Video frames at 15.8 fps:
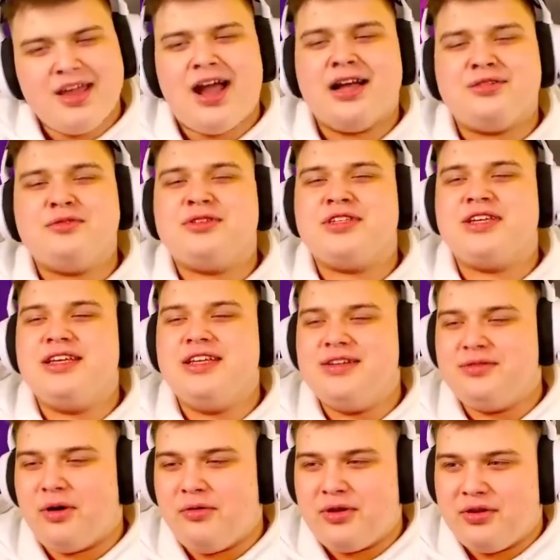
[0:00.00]
will see what
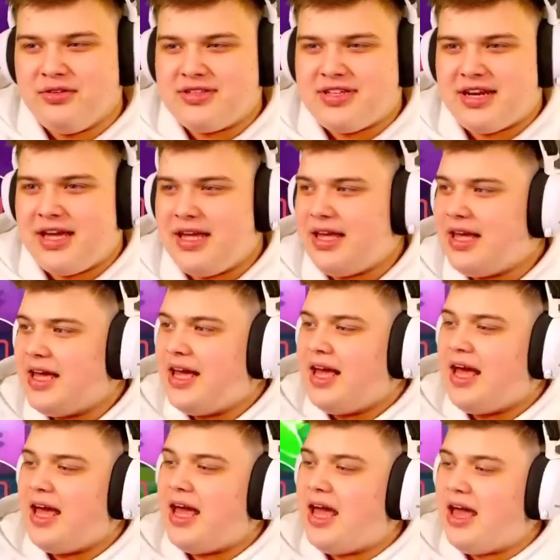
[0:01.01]
we're doing today.
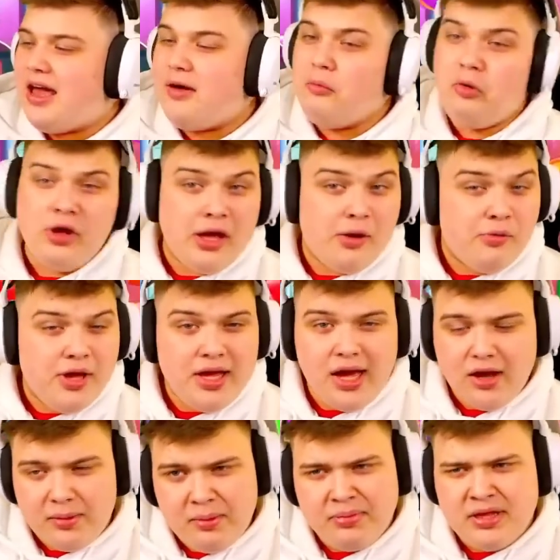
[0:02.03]
But yeah, we are gonna be
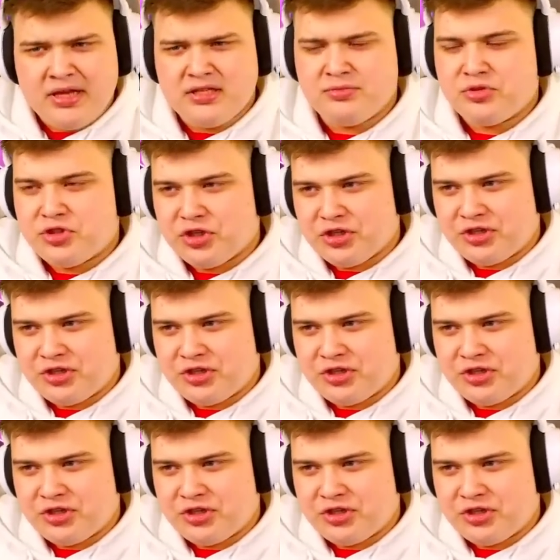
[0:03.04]
playing some Sugar Rush